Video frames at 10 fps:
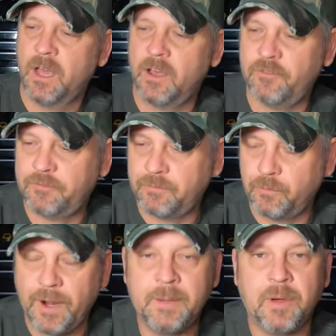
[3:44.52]

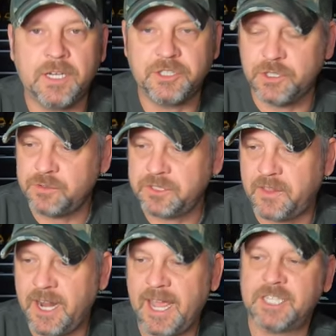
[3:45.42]
of rain ponchos
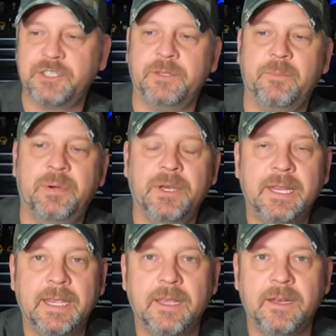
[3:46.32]
that I actually
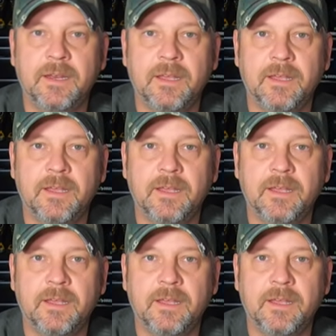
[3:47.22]
put in